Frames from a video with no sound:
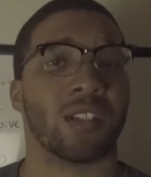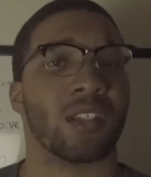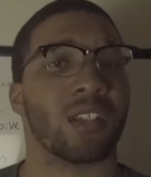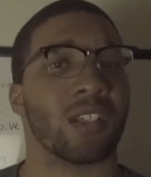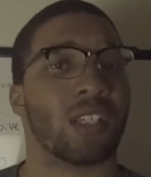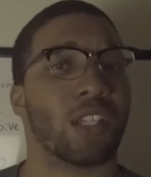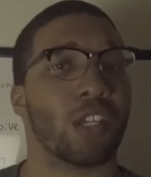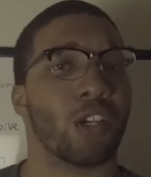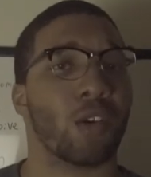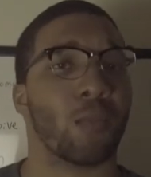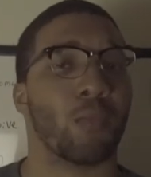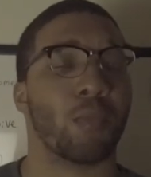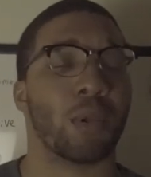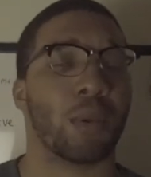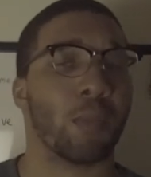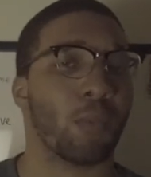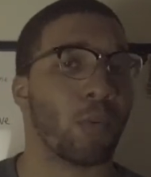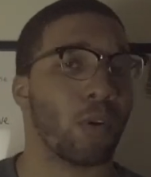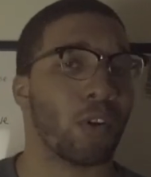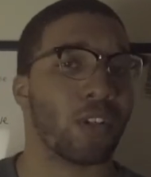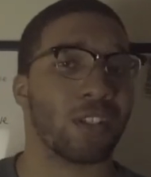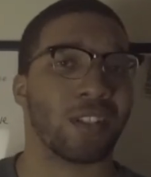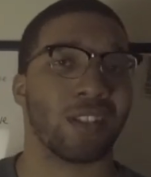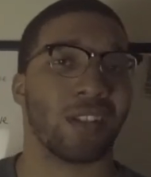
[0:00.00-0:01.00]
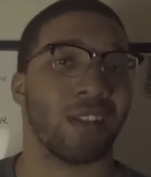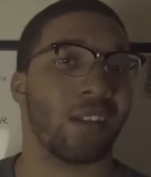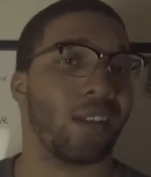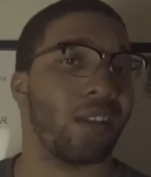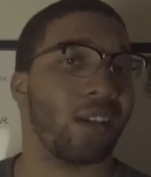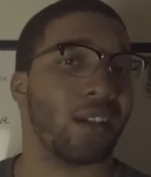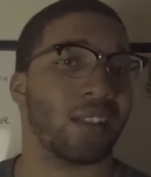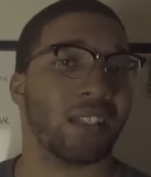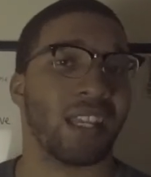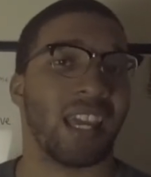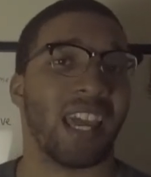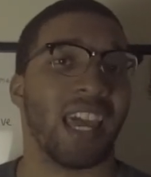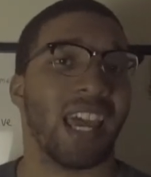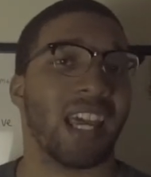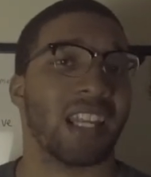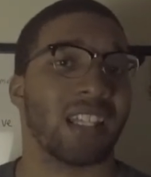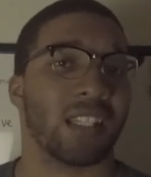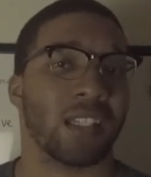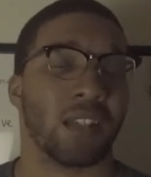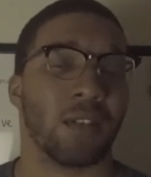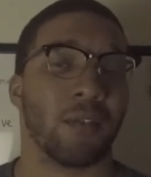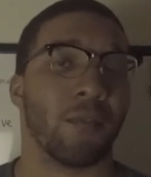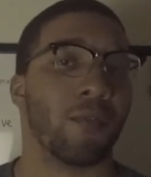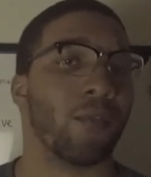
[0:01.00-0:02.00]
still people are still looked at as
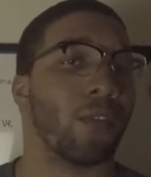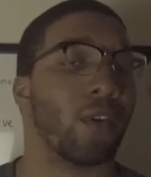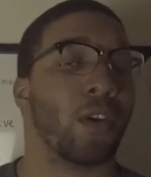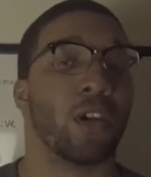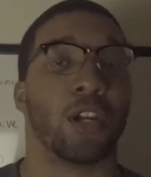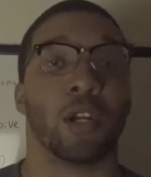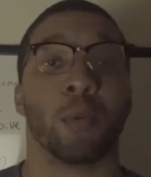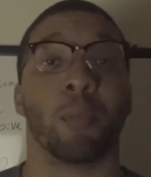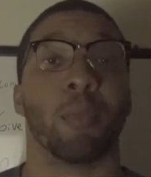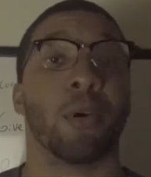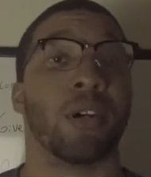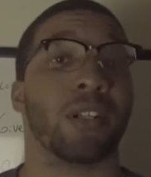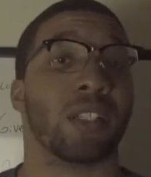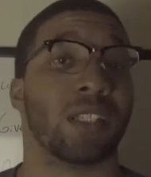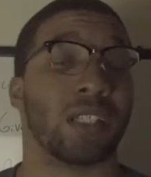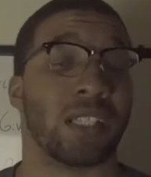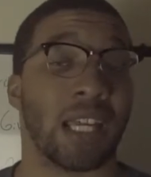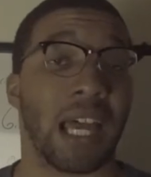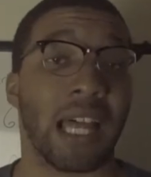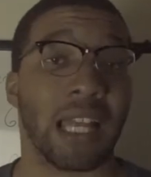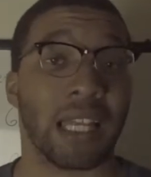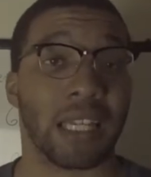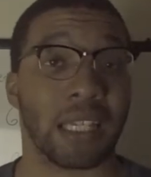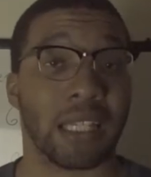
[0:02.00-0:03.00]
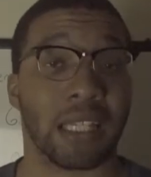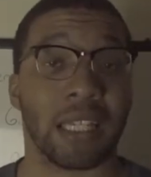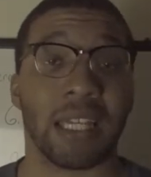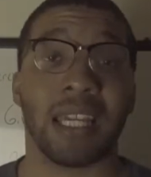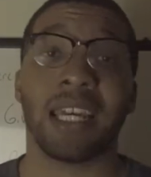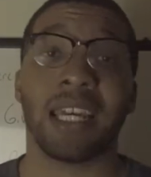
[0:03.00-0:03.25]
an inferior personality,